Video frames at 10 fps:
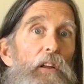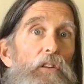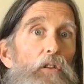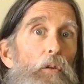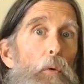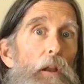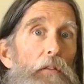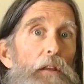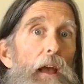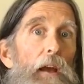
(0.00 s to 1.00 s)
you're one
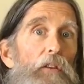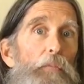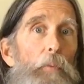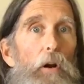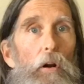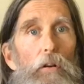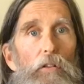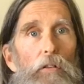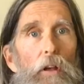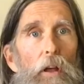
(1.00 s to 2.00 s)
of the
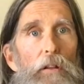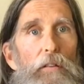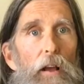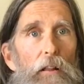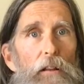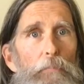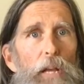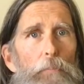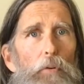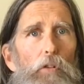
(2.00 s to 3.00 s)
experts telling
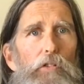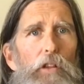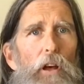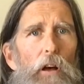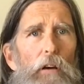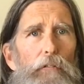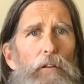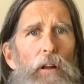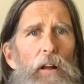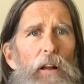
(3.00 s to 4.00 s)
people
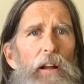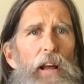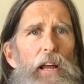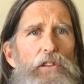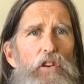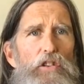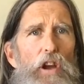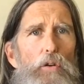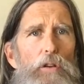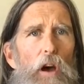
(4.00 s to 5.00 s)
stuff and you're
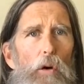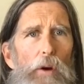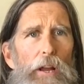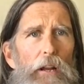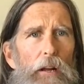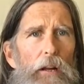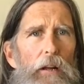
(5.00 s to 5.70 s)
yo-yoing.